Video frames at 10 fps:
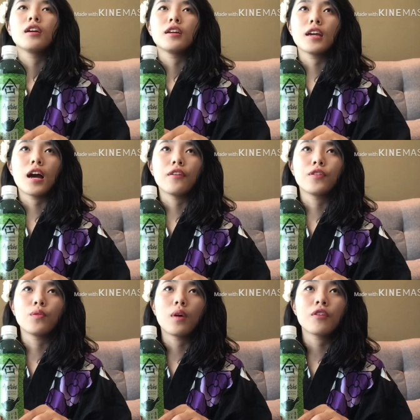Yeah,
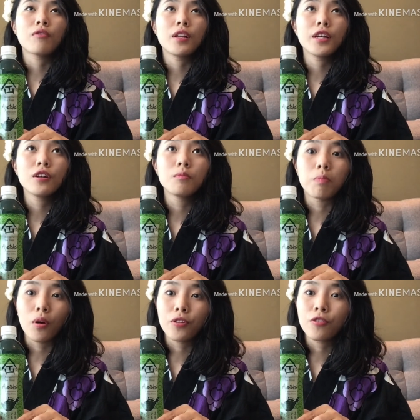if you want really
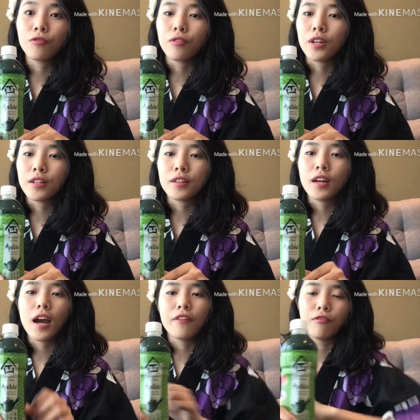good bottled green
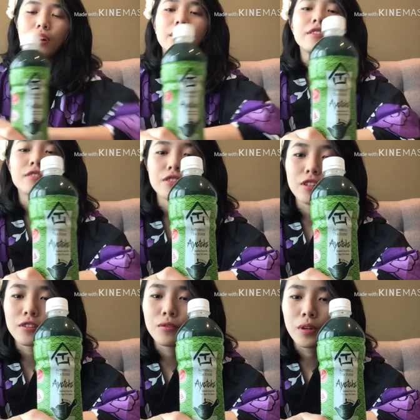tea, I'd really
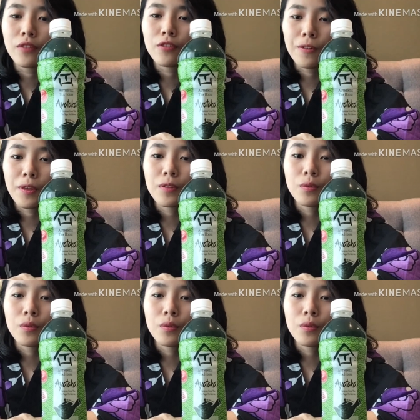suggest going for this